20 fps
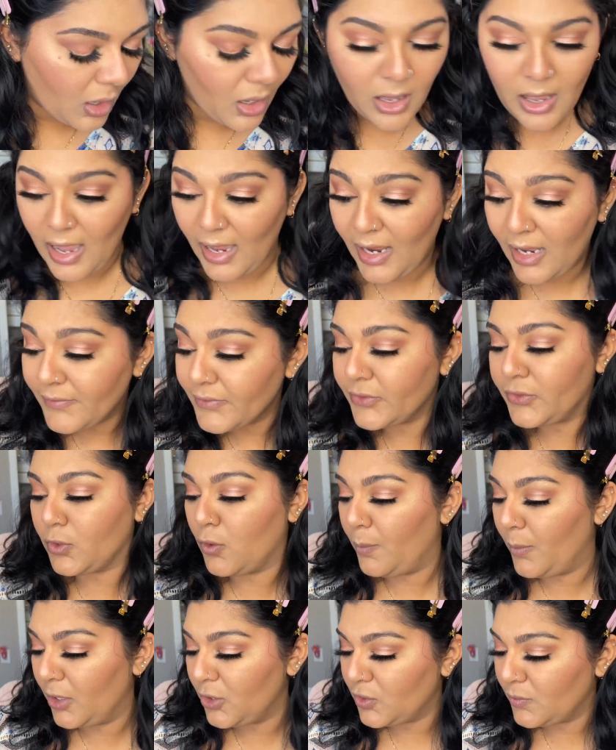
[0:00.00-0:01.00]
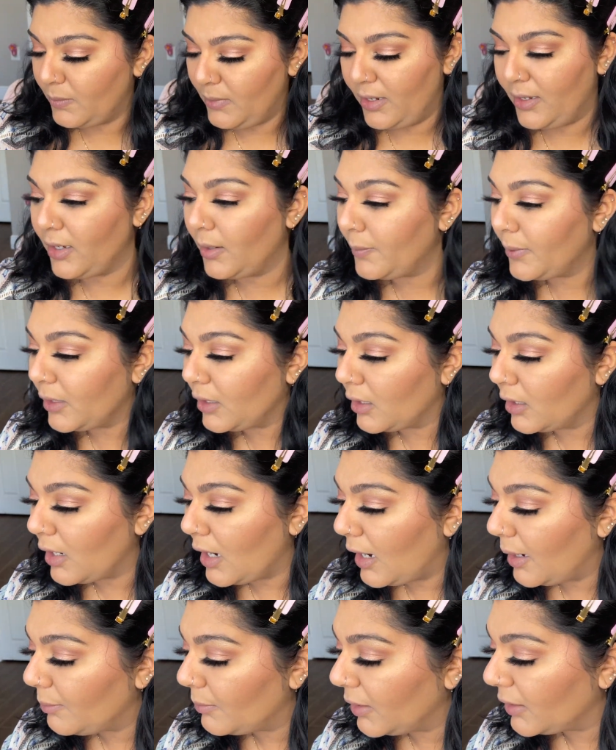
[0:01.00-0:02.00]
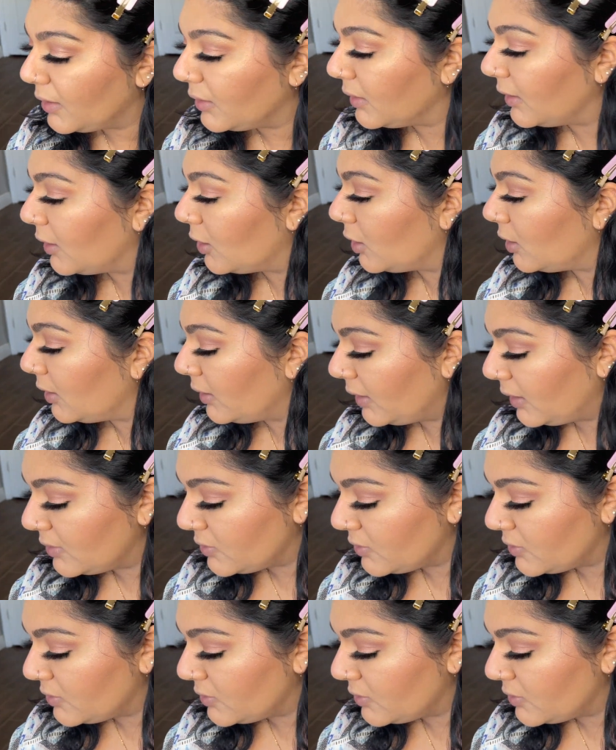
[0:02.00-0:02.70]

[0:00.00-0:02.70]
I have so much makeup here. I'm like literally